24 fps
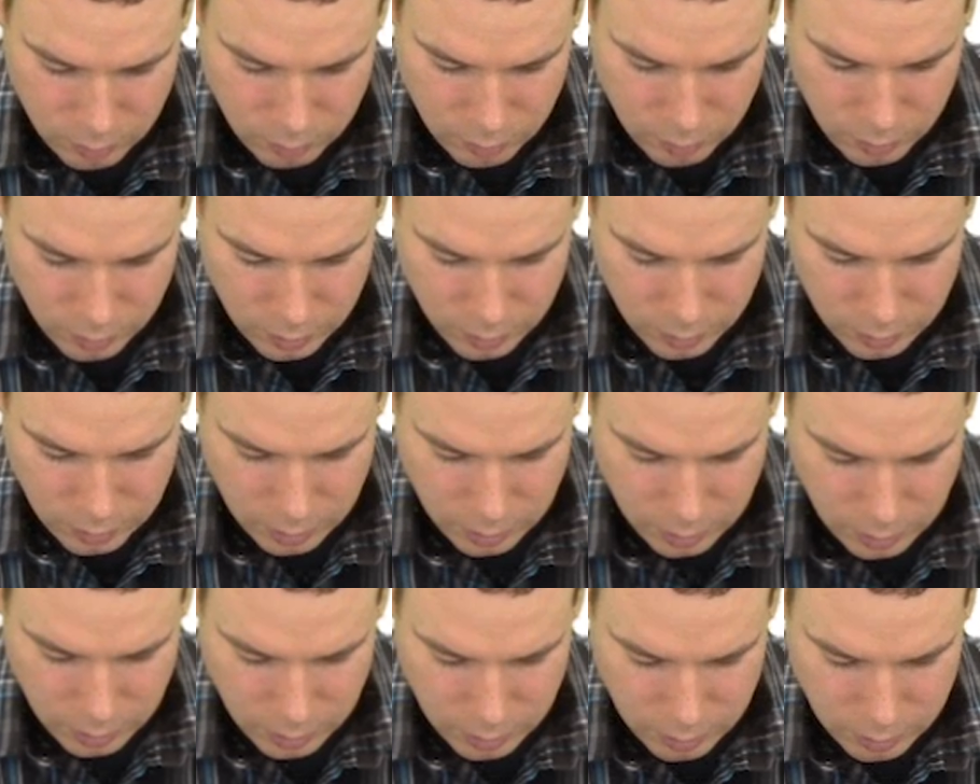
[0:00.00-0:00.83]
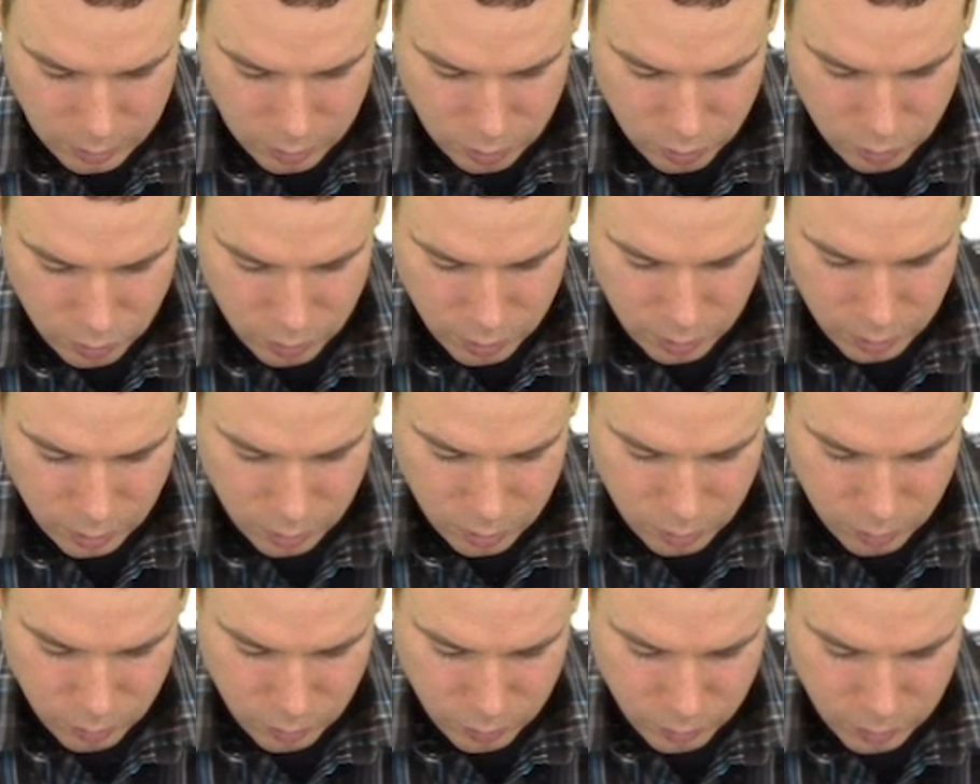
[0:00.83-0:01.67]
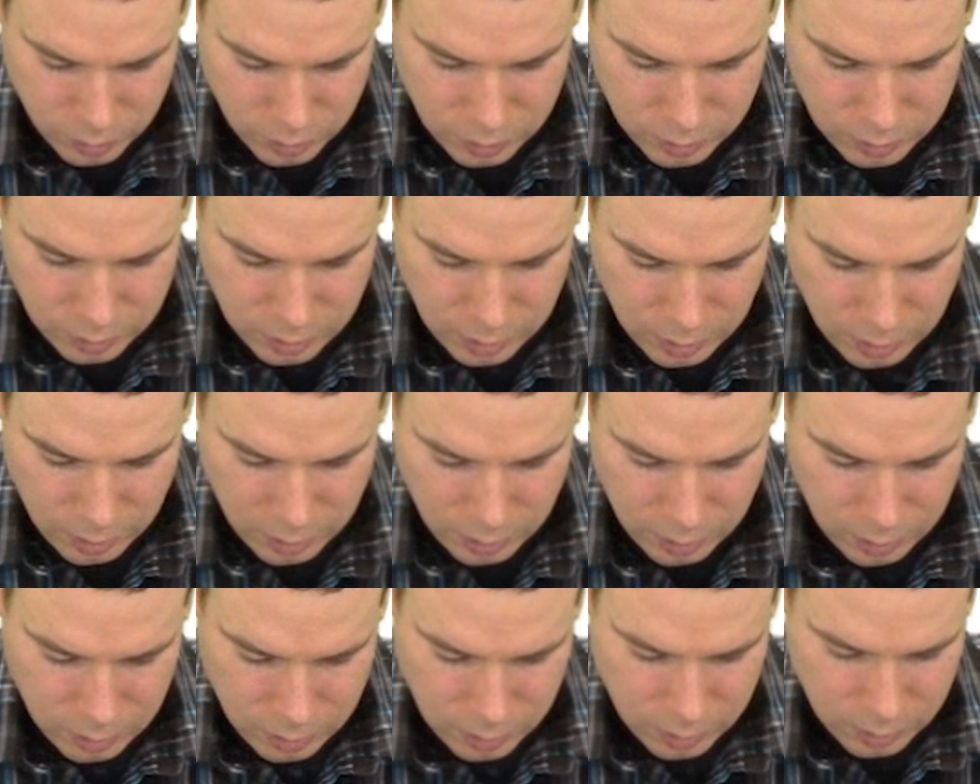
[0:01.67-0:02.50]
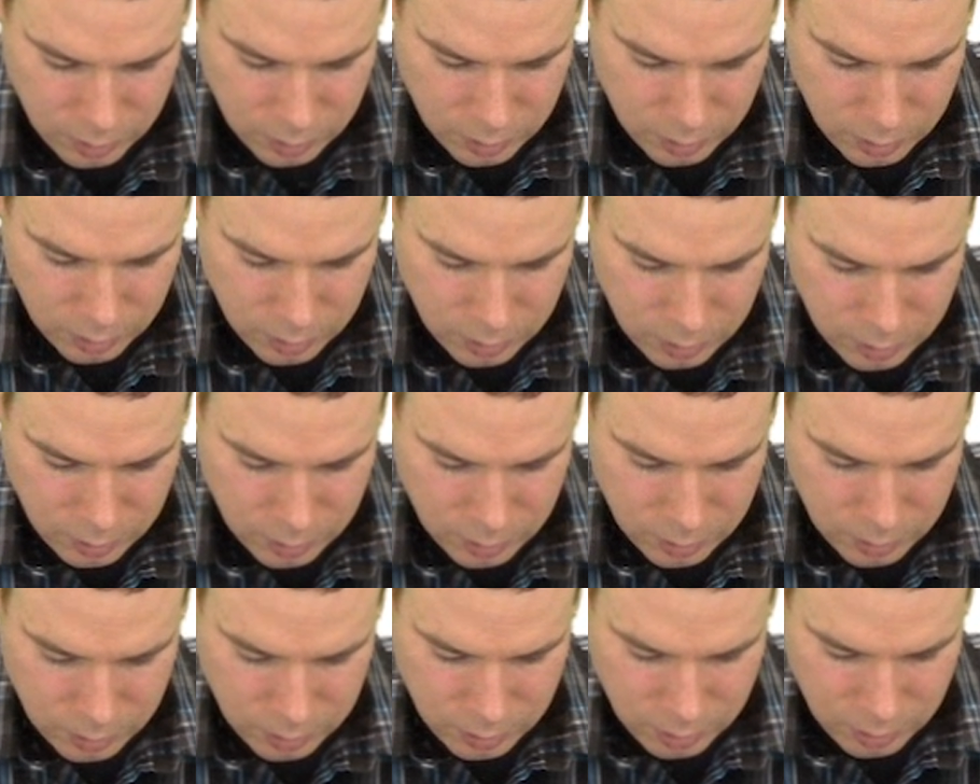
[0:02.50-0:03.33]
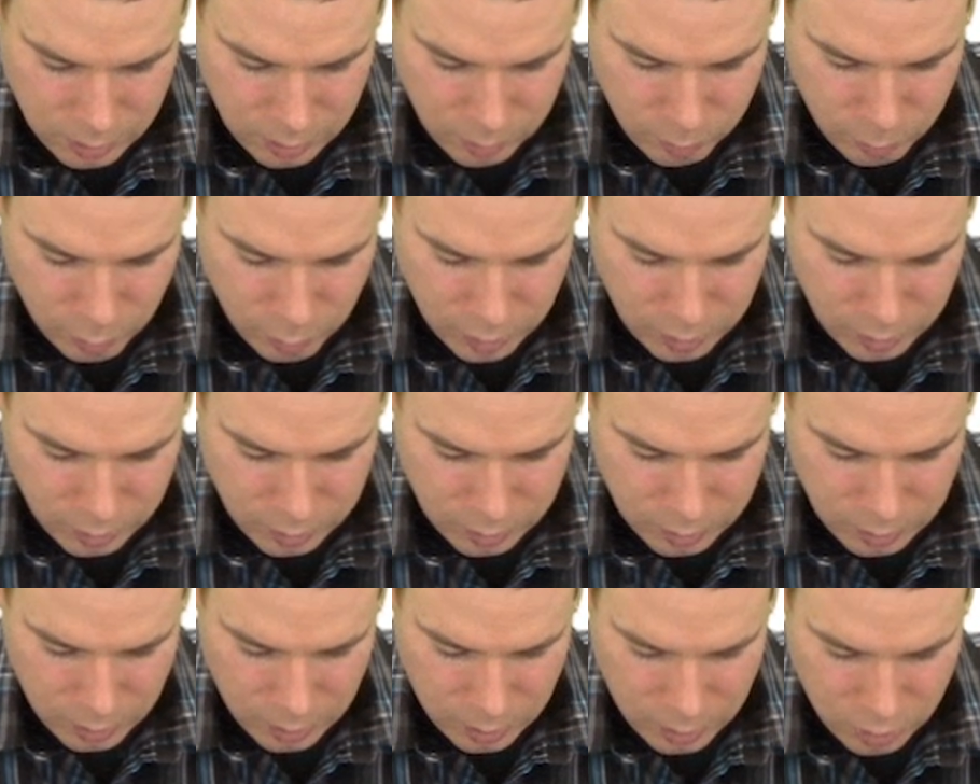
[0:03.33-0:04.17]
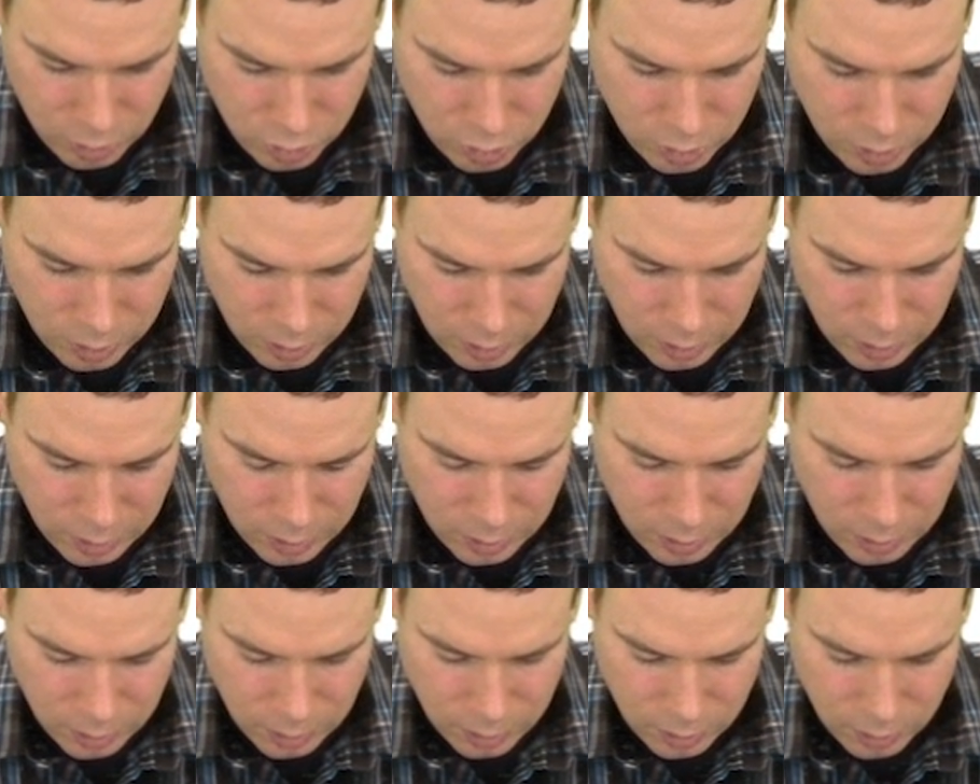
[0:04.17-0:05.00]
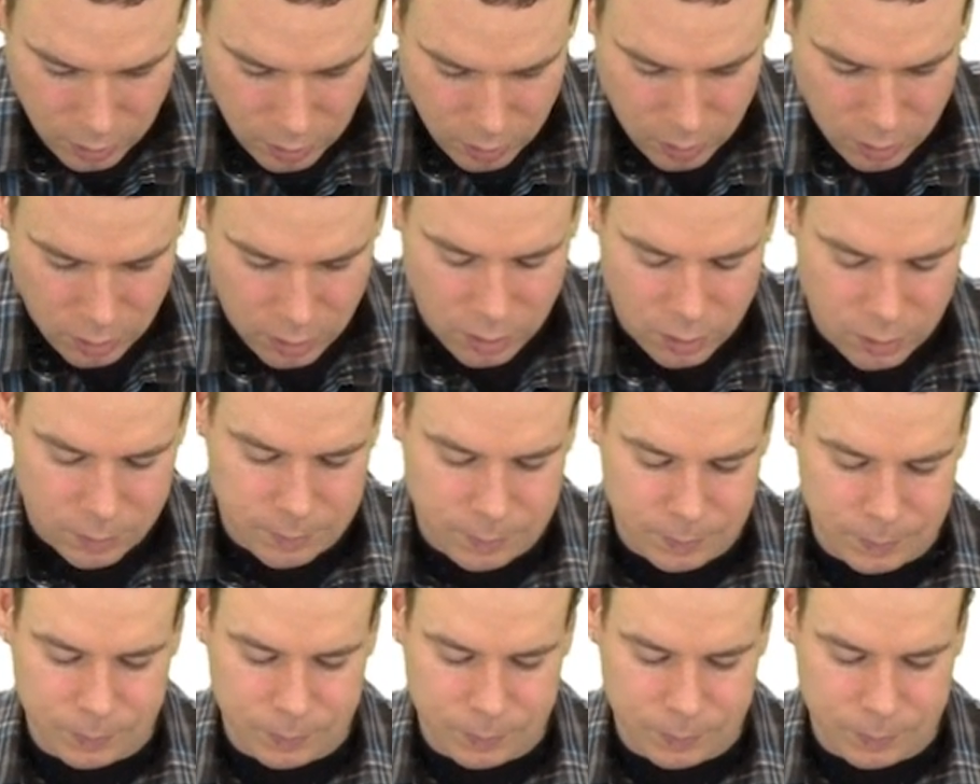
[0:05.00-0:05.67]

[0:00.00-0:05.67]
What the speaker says: We're looking at this triangle, which is 10 minus h, and r.